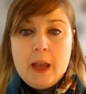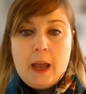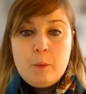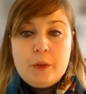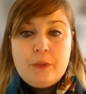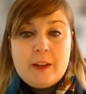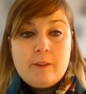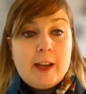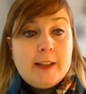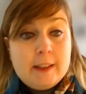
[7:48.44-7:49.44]
And we
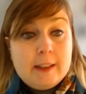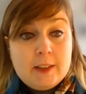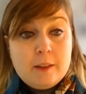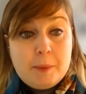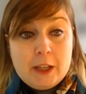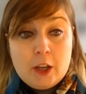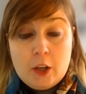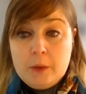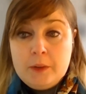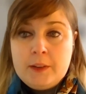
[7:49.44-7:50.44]
think that this is
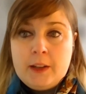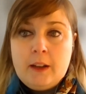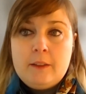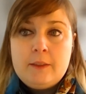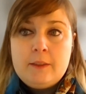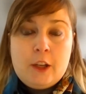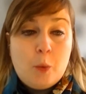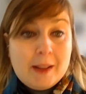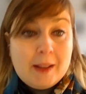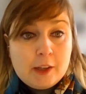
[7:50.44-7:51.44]
because the
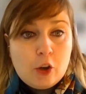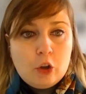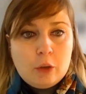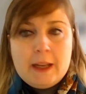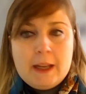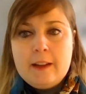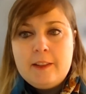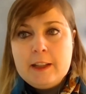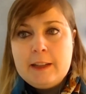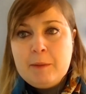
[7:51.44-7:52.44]
US economy
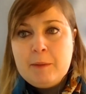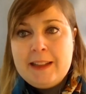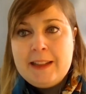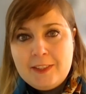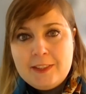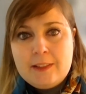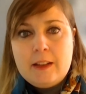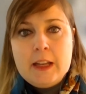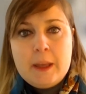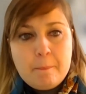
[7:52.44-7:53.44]
is less
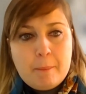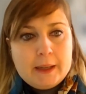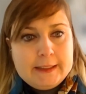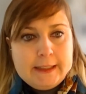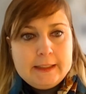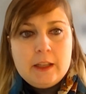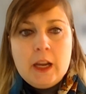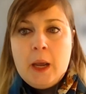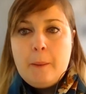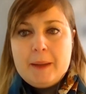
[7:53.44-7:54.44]
impacted
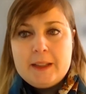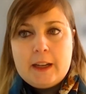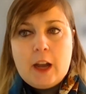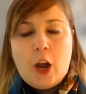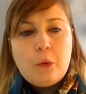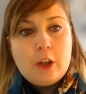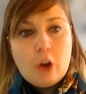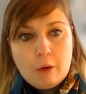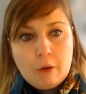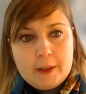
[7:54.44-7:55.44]
by the current
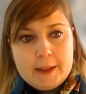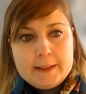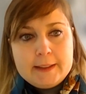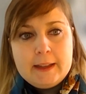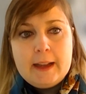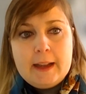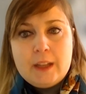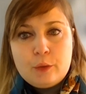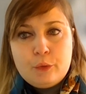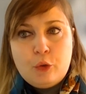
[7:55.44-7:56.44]
conflict, and
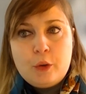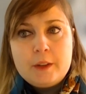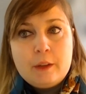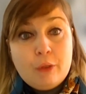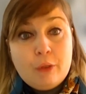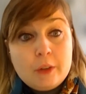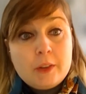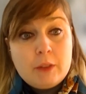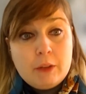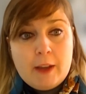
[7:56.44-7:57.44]
therefore the focus
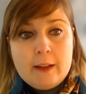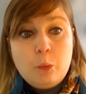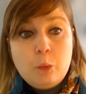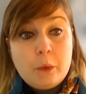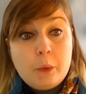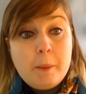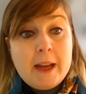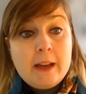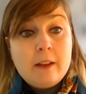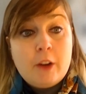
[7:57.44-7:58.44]
of the Fed will
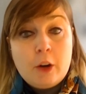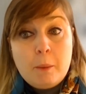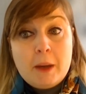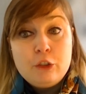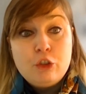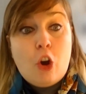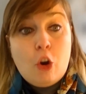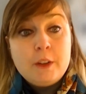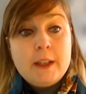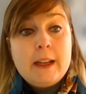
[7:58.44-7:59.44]
remain very much
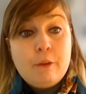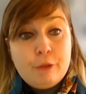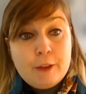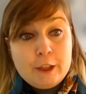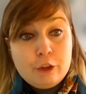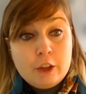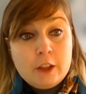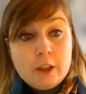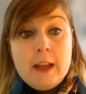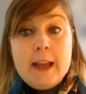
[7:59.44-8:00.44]
on
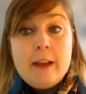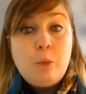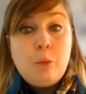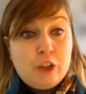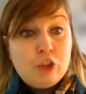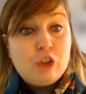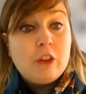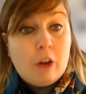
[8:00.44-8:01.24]
inflation, which